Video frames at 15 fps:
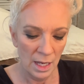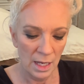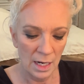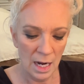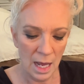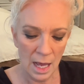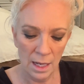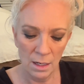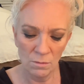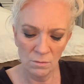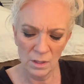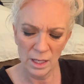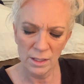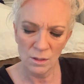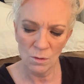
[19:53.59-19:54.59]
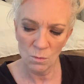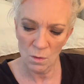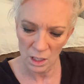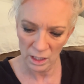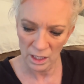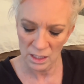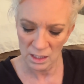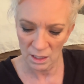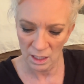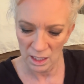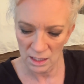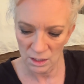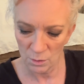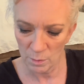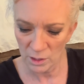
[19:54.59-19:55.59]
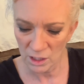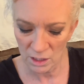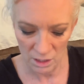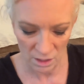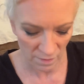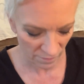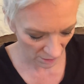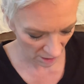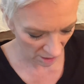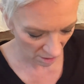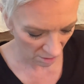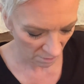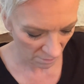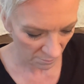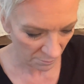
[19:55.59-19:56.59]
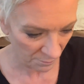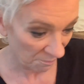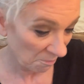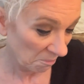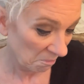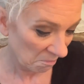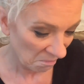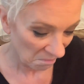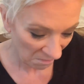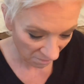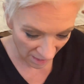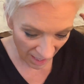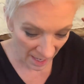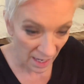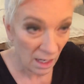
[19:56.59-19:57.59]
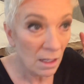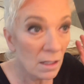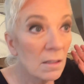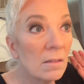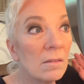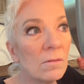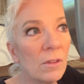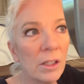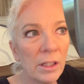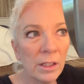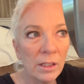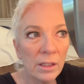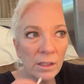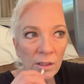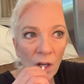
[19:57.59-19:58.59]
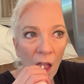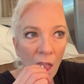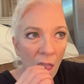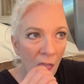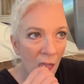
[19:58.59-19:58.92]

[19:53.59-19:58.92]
And I don't like the wand because it gets too much stuff on here. Eh, what are you going to do?